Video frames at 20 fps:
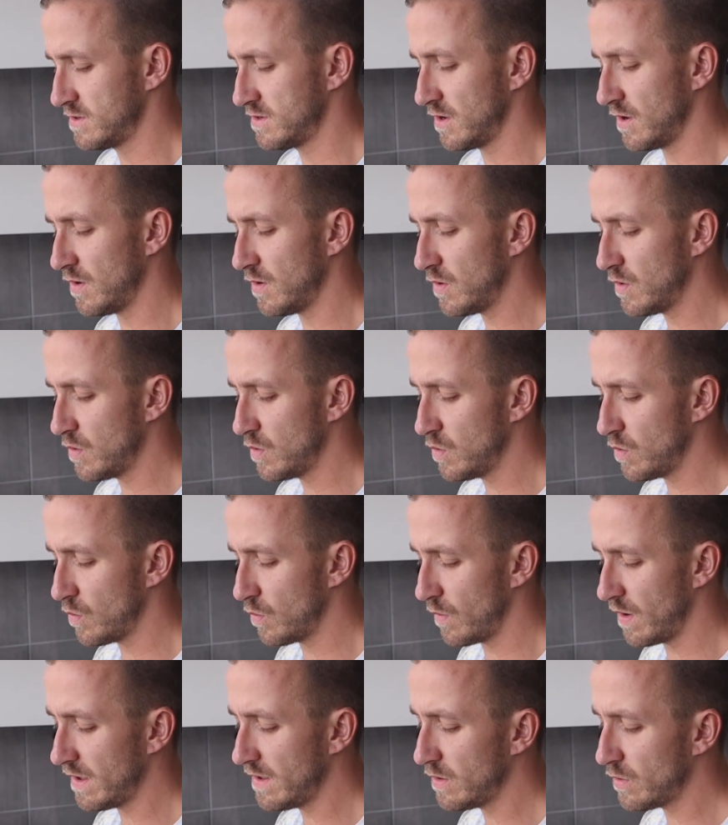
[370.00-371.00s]
So
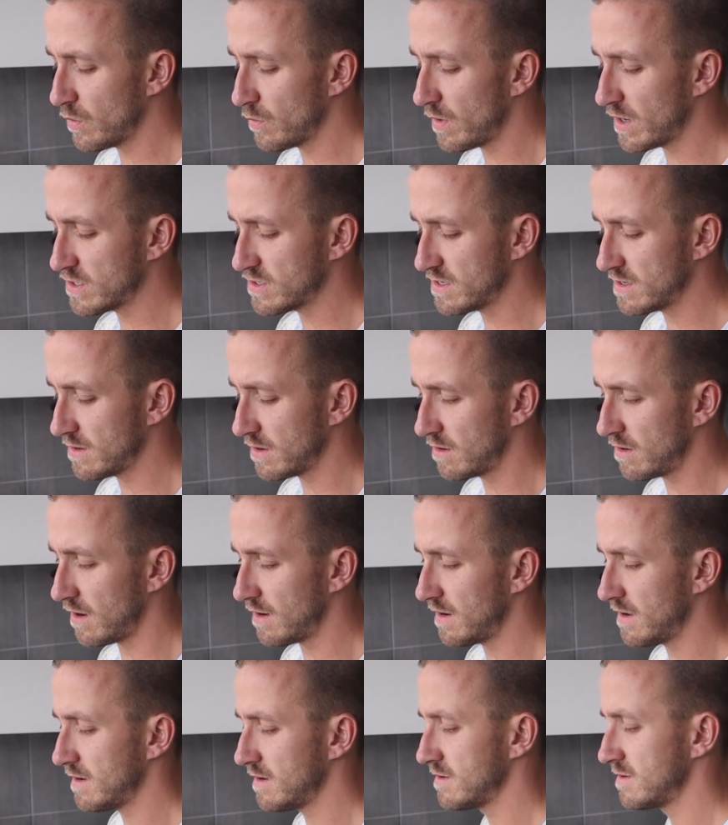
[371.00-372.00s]
when you're washing the
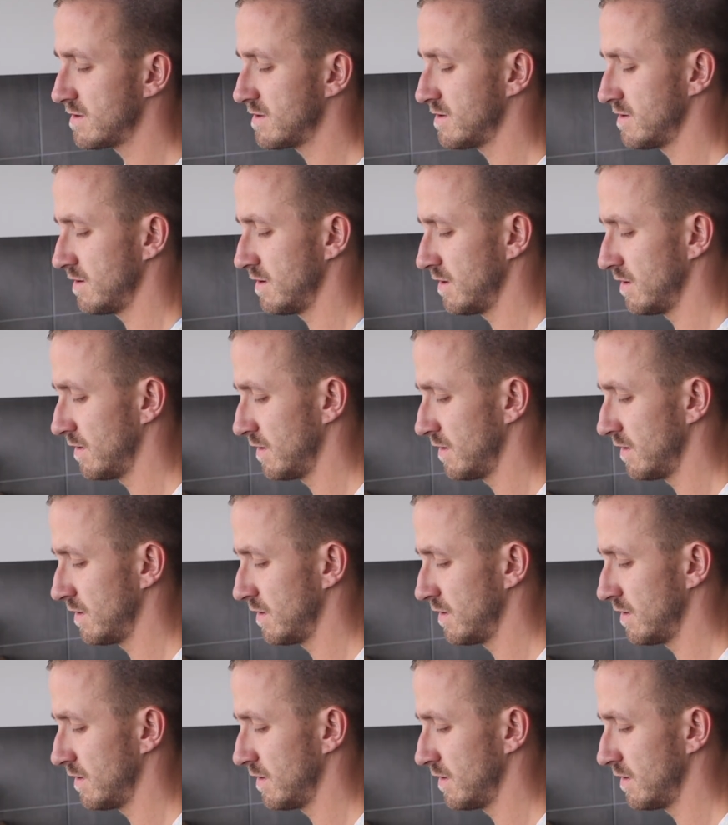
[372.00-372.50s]
cuttings,